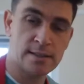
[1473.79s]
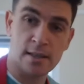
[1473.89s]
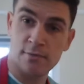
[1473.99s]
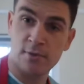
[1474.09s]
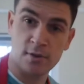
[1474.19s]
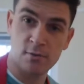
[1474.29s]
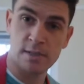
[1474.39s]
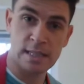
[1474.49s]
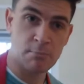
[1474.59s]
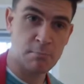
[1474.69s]
In South Africa,
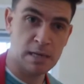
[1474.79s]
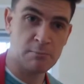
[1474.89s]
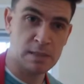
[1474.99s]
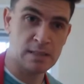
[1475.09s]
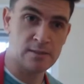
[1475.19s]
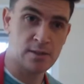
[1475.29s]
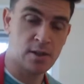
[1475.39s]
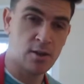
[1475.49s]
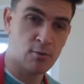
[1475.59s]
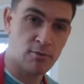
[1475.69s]
we take baked beans,
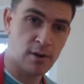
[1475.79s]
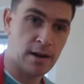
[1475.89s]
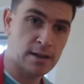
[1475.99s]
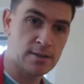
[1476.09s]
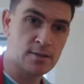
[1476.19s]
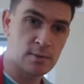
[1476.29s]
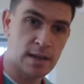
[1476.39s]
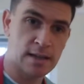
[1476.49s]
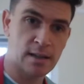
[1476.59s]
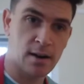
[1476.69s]
fry onions, and
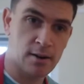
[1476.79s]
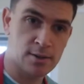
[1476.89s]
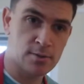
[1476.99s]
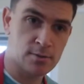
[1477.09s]
we add curry